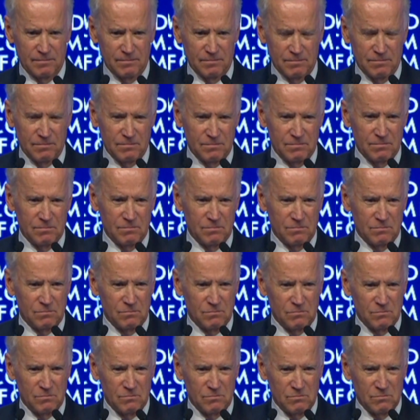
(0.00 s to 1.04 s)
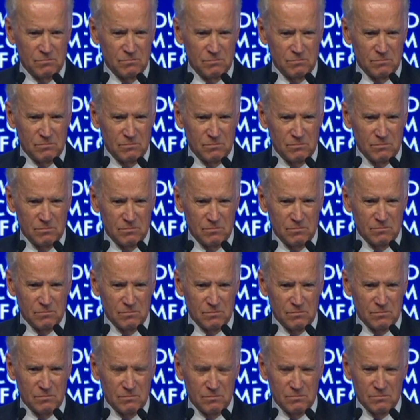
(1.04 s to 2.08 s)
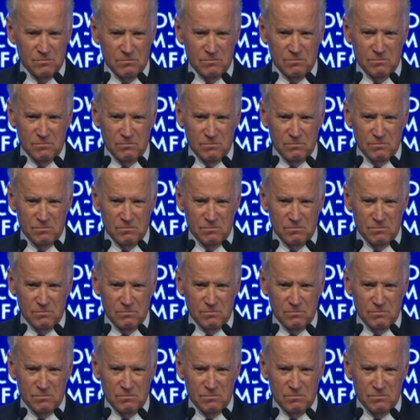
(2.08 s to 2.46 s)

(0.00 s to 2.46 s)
[no speech]